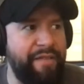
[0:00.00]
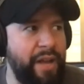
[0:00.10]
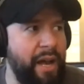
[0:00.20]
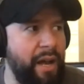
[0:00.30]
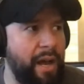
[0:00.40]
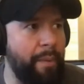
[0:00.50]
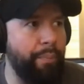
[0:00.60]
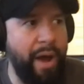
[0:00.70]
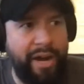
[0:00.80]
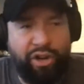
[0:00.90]
a
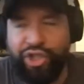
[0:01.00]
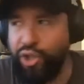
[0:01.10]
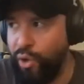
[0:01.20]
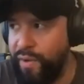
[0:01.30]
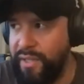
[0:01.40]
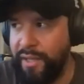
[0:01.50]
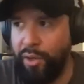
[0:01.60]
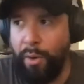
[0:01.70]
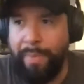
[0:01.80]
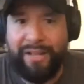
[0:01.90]
product or service that
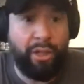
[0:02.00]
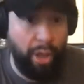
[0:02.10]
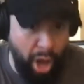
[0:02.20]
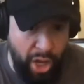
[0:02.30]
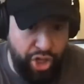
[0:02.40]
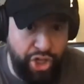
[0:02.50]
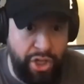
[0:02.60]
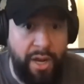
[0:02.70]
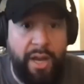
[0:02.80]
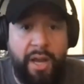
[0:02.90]
they're about to
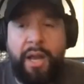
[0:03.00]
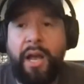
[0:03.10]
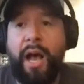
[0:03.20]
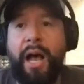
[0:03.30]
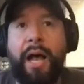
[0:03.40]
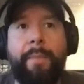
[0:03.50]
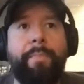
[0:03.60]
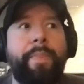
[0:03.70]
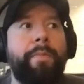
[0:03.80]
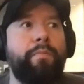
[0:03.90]
launch, uh,
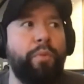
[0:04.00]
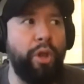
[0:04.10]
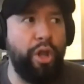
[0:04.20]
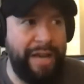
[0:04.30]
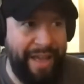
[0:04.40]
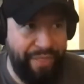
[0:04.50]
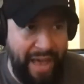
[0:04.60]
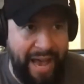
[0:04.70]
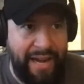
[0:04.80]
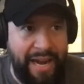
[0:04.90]
look at
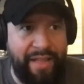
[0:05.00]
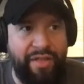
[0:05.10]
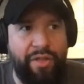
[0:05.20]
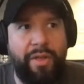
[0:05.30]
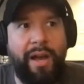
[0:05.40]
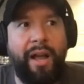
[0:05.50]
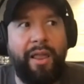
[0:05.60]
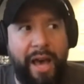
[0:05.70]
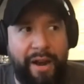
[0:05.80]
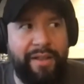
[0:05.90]
that. And a
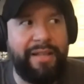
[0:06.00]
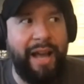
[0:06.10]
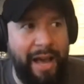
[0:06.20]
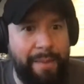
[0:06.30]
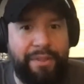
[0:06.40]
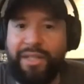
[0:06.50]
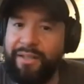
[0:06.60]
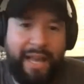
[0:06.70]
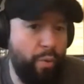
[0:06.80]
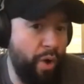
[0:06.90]
lot of the
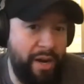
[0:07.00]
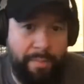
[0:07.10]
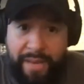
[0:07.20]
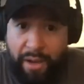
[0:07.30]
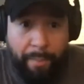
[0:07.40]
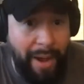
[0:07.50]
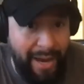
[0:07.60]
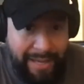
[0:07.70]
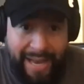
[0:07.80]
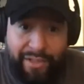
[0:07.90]
times they want to be on
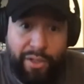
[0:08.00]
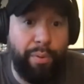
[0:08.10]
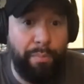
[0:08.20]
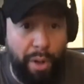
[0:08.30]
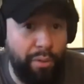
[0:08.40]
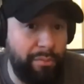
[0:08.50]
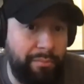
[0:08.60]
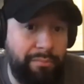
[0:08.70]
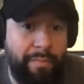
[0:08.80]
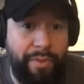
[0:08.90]
podcasts to promote
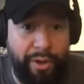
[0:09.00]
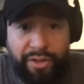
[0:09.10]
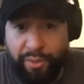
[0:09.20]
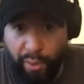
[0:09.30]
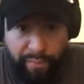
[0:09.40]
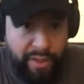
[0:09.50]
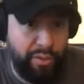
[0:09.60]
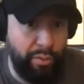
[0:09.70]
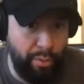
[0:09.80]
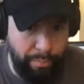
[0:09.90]
their
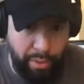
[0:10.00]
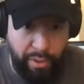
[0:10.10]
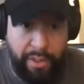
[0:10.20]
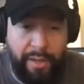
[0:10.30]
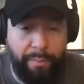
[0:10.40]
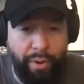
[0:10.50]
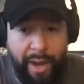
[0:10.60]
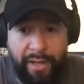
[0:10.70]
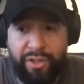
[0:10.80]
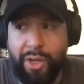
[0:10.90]
service or their book and the
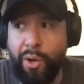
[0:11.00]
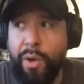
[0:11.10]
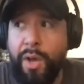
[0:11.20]
product. So